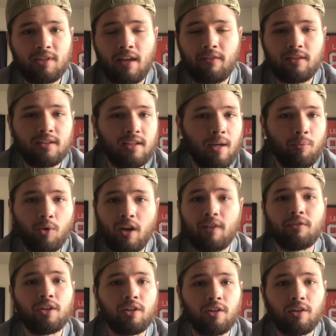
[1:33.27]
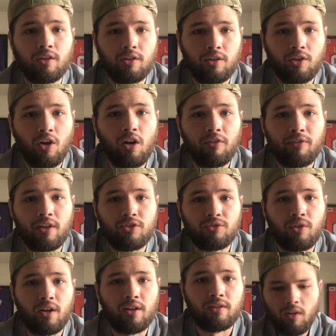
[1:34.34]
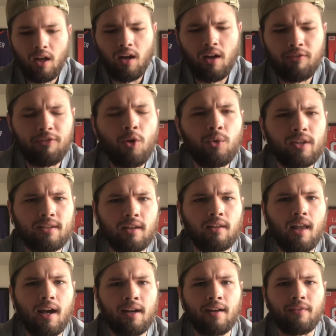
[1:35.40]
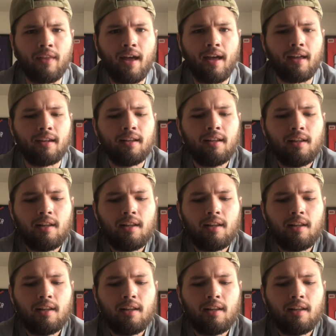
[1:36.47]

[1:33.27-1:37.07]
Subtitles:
7-step, whatever your offense runs. Focus a lot on that.